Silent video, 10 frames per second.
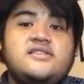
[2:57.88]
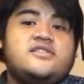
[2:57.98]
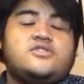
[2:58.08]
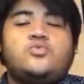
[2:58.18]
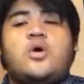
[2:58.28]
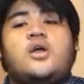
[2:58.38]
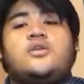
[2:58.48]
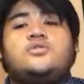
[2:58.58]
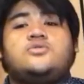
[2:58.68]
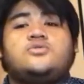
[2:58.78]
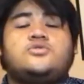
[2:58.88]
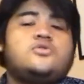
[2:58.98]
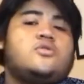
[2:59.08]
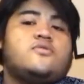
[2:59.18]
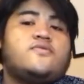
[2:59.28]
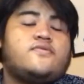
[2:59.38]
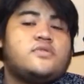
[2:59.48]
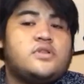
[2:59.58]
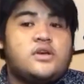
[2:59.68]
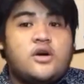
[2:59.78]
easiest way to solve
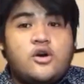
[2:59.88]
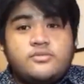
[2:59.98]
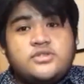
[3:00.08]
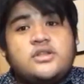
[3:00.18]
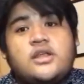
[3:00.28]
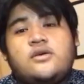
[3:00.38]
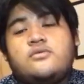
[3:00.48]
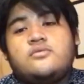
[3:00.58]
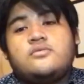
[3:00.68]
the Ohm's law